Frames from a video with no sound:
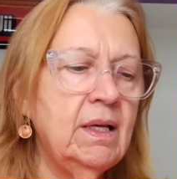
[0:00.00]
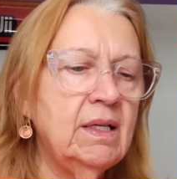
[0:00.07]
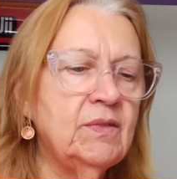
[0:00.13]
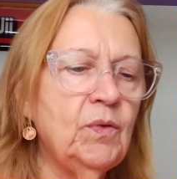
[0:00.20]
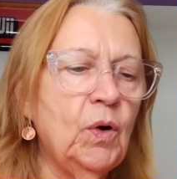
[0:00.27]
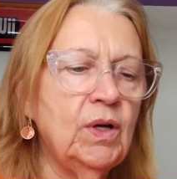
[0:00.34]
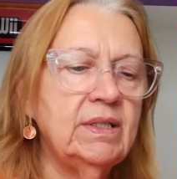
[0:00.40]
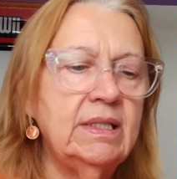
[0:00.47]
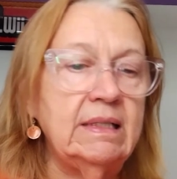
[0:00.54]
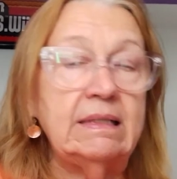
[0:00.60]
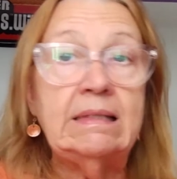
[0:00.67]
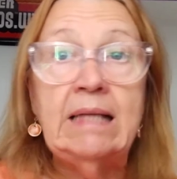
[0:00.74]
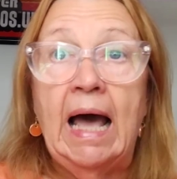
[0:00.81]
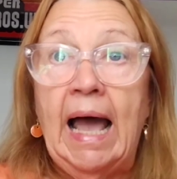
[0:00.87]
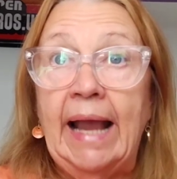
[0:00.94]
as far as
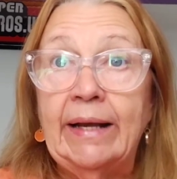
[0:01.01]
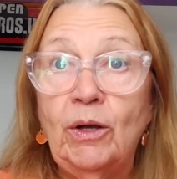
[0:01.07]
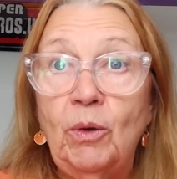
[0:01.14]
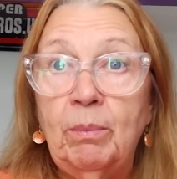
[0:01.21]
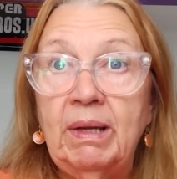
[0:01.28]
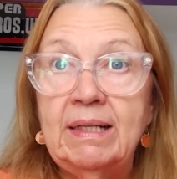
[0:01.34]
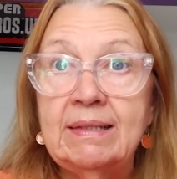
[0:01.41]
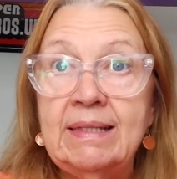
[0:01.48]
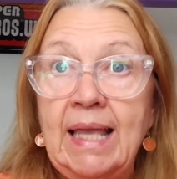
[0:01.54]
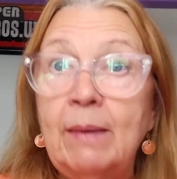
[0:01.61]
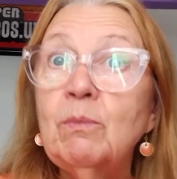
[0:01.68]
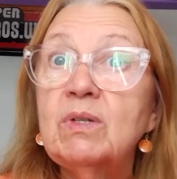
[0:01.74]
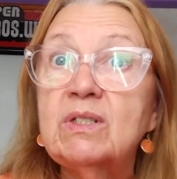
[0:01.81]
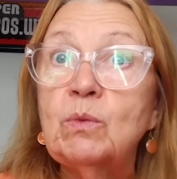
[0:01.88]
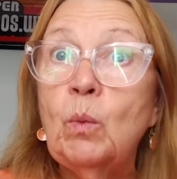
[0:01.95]
his title, but his
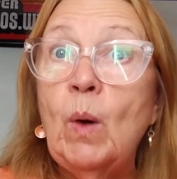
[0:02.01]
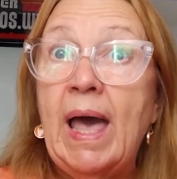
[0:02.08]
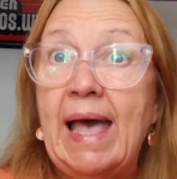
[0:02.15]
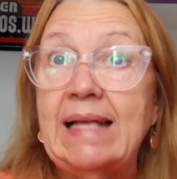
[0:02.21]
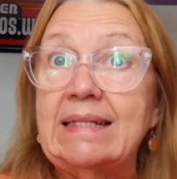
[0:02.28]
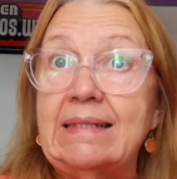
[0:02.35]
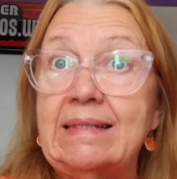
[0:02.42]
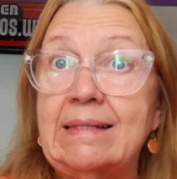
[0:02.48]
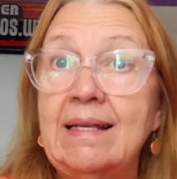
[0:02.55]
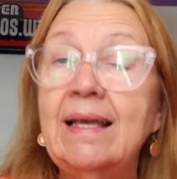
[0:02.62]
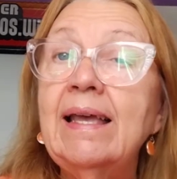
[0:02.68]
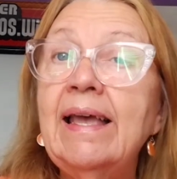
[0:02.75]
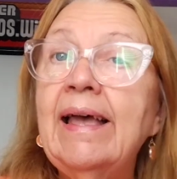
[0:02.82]
name was Wes.